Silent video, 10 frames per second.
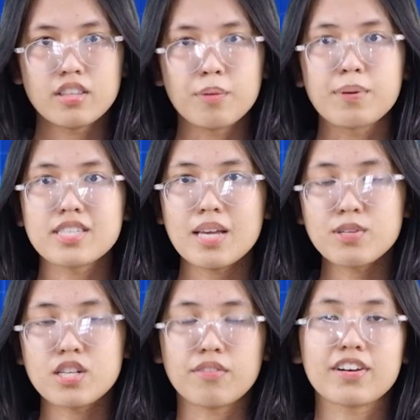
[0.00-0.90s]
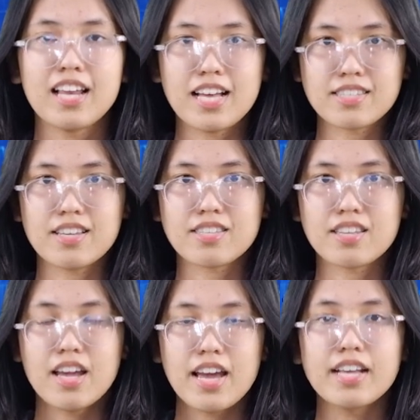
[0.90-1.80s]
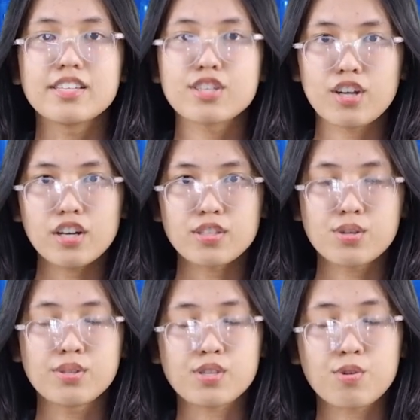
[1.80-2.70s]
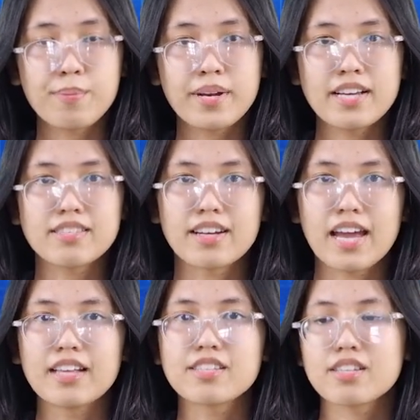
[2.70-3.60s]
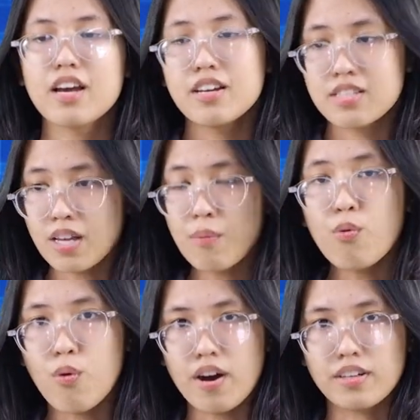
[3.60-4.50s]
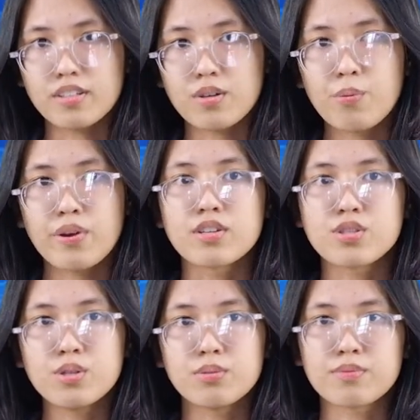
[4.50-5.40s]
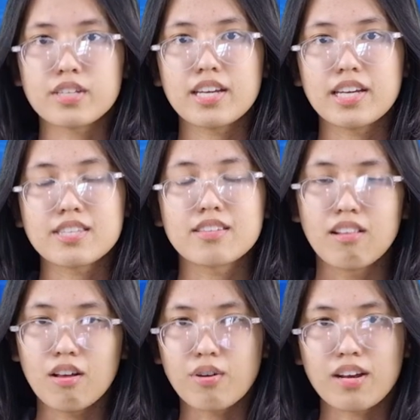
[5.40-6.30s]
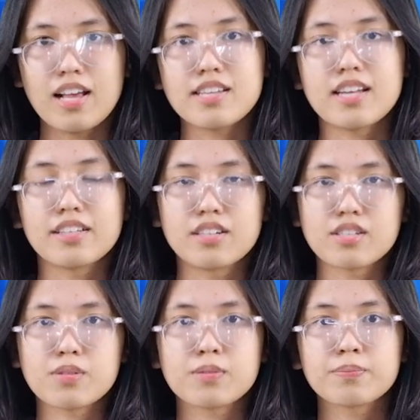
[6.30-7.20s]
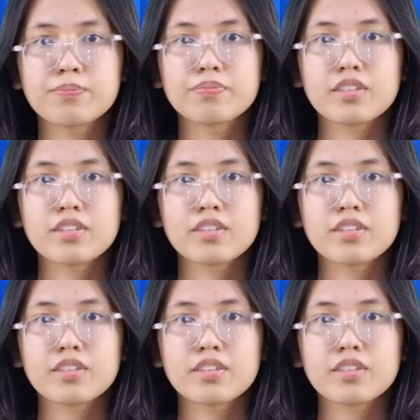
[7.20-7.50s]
the perception of classes and started to discriminate against someone we assumed is the lower class than us.